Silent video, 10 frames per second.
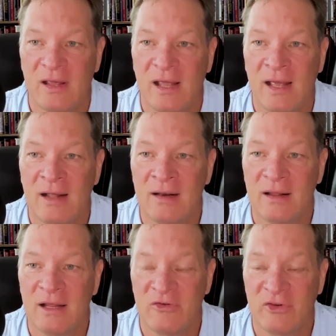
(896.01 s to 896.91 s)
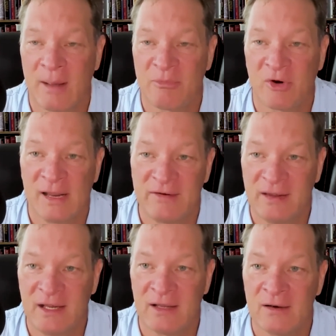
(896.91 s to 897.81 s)
And in chapter
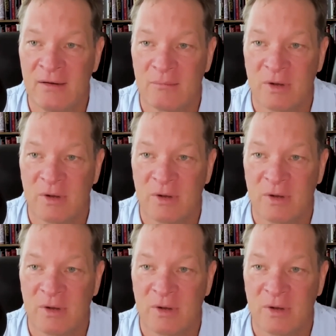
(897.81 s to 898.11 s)
18,